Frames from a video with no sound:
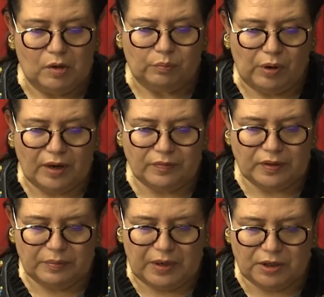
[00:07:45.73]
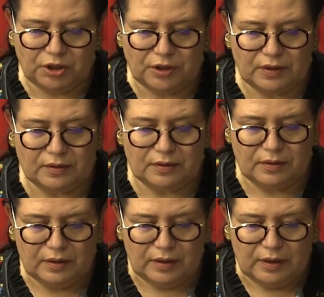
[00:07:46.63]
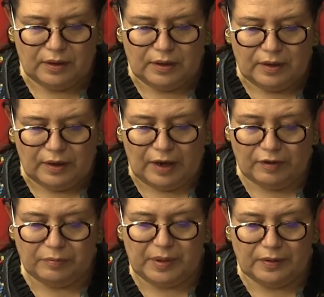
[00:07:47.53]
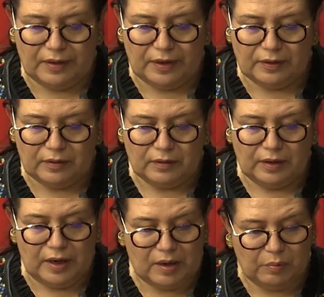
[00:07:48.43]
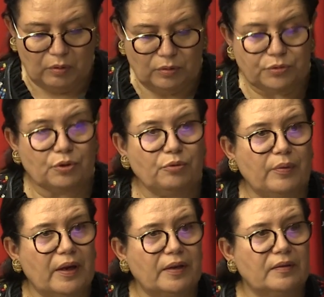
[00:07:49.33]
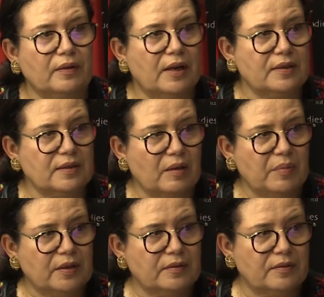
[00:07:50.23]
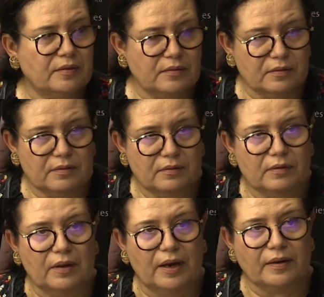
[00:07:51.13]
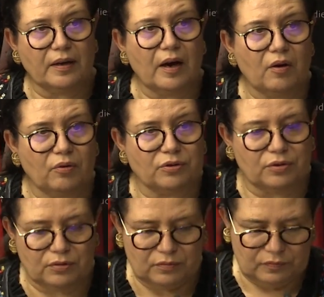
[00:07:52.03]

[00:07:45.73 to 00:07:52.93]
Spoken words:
private militias have been then able to create instabilities and chaos.